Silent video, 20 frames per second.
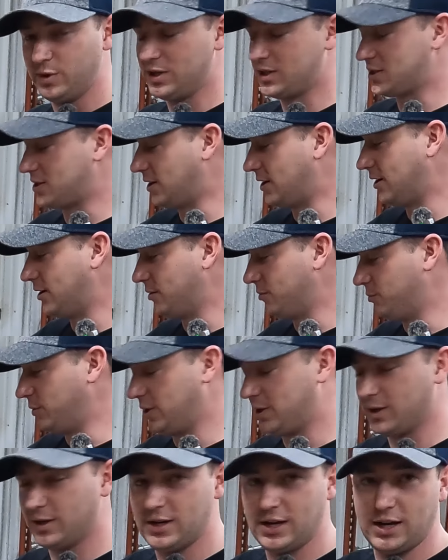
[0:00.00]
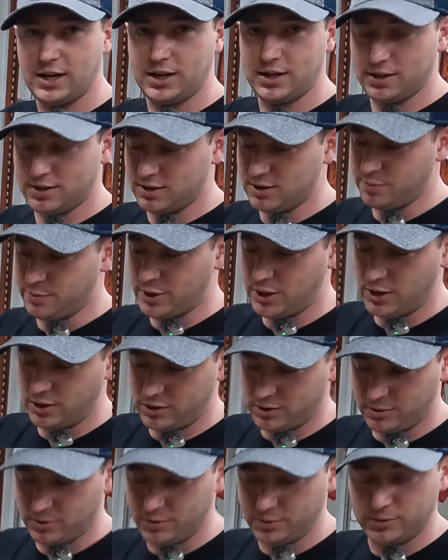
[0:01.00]
we started, we could not get the bar
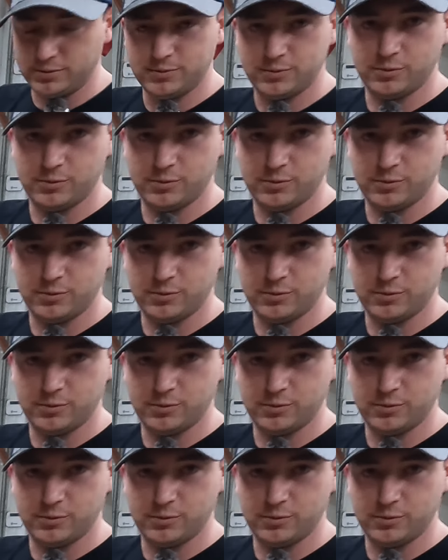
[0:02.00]
through